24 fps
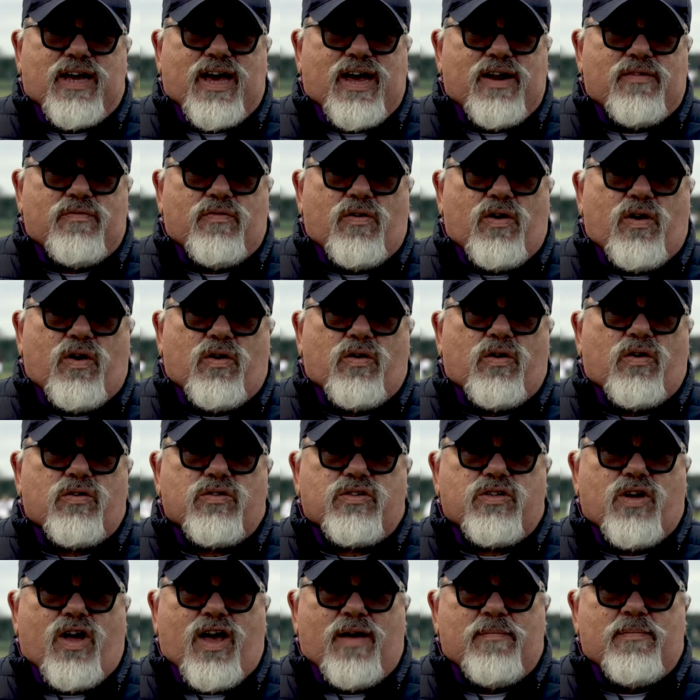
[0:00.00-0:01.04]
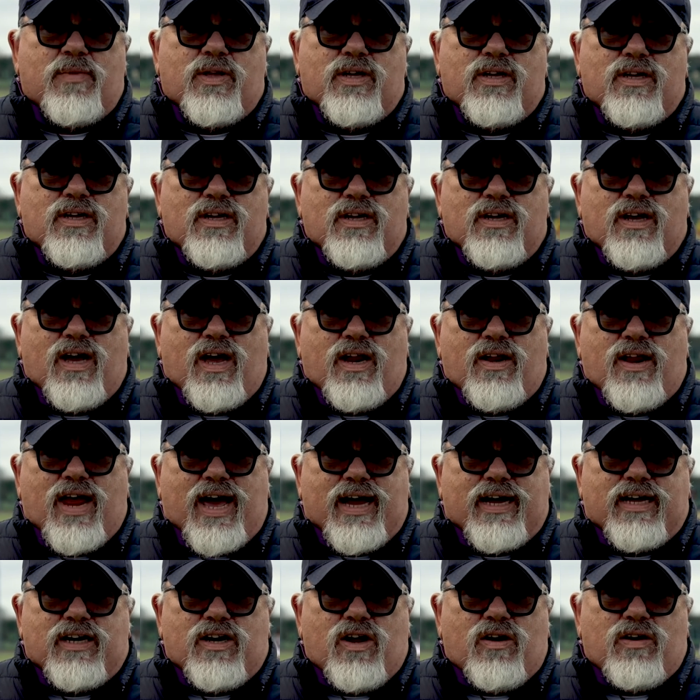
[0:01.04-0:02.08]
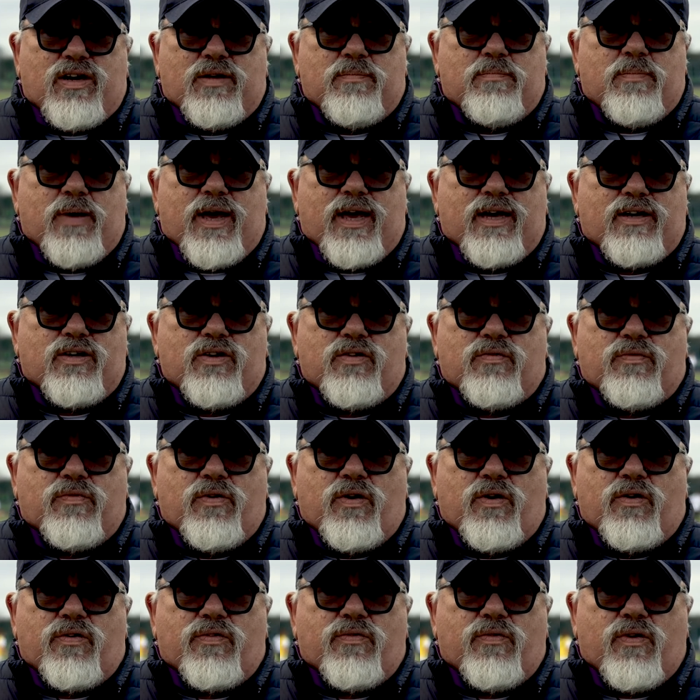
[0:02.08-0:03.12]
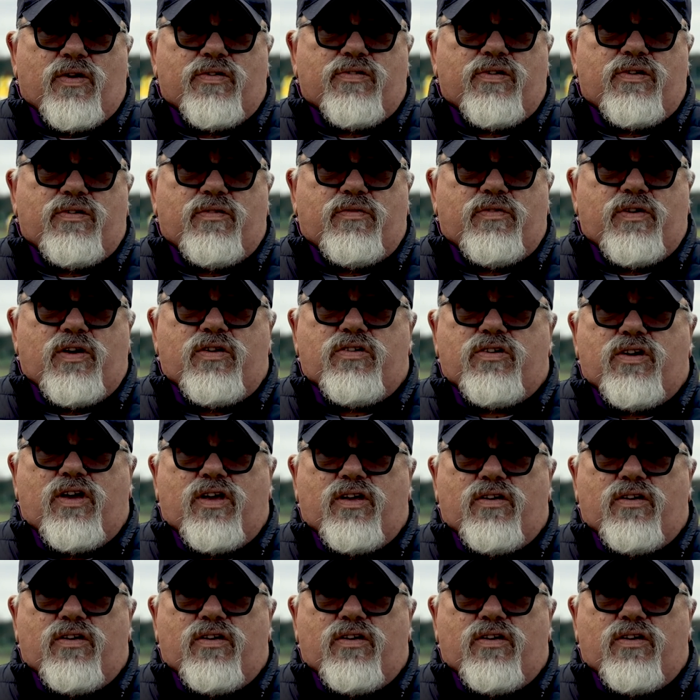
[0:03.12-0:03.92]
had for a long, long time. And that can only bear good fruits for us in the future.